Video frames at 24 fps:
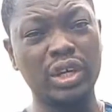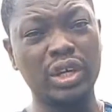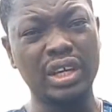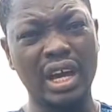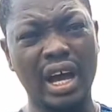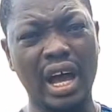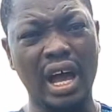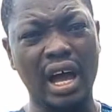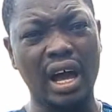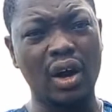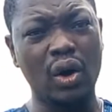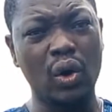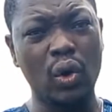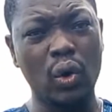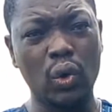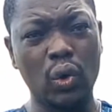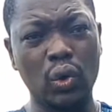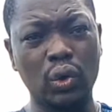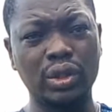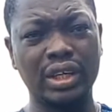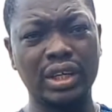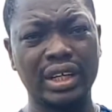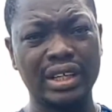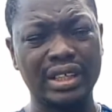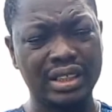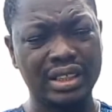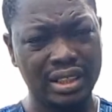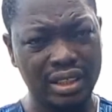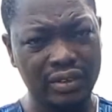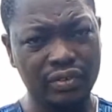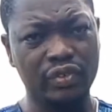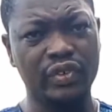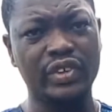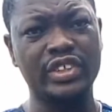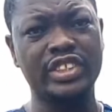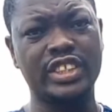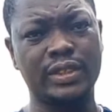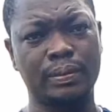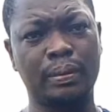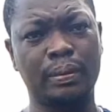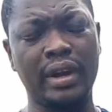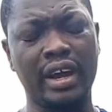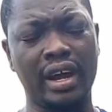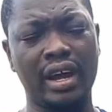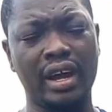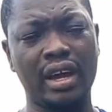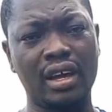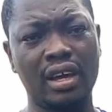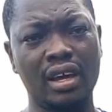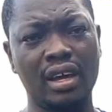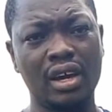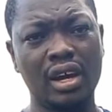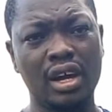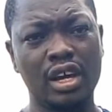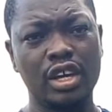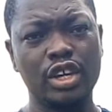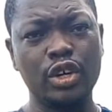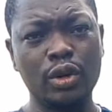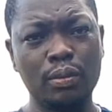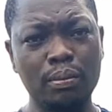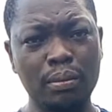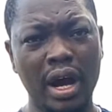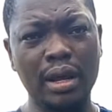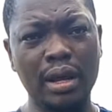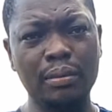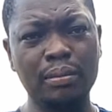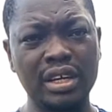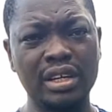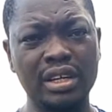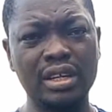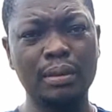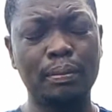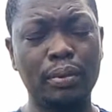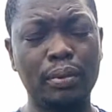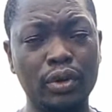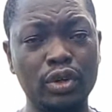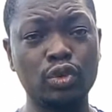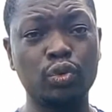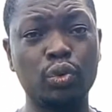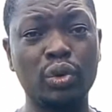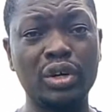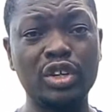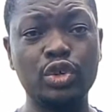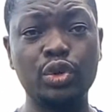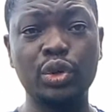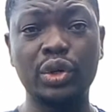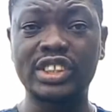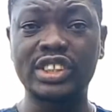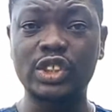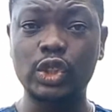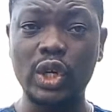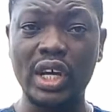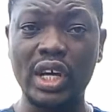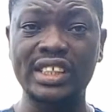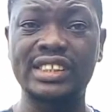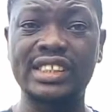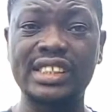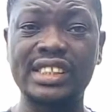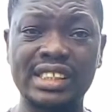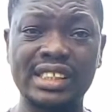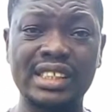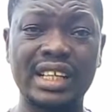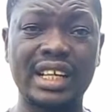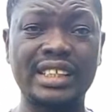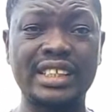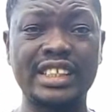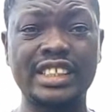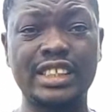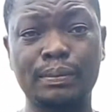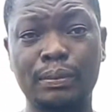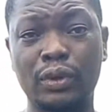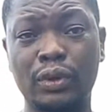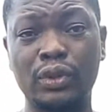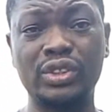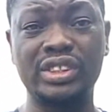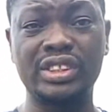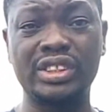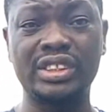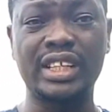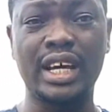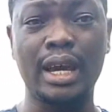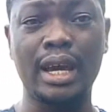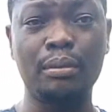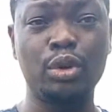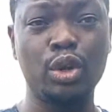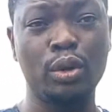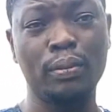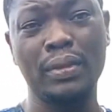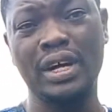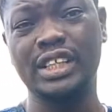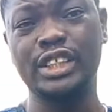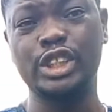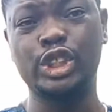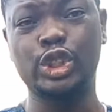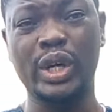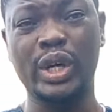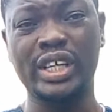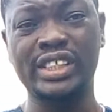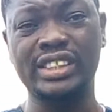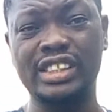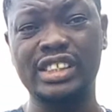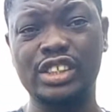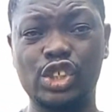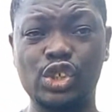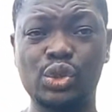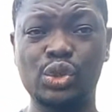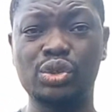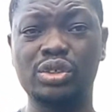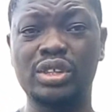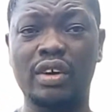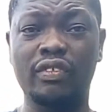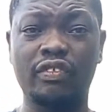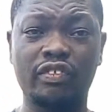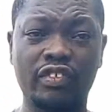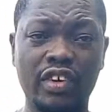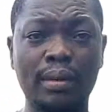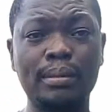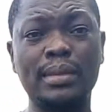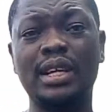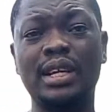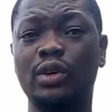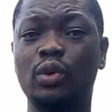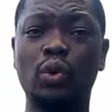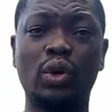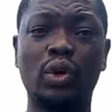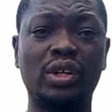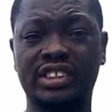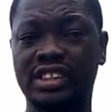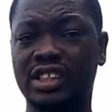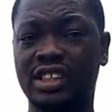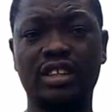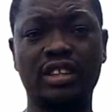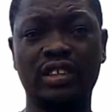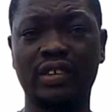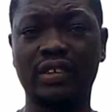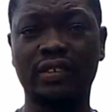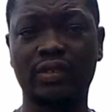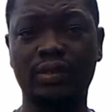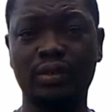we are all in different sphere. You might be in a point when you are transiting at this point in time. Normally transit, you don't have family who are seeing you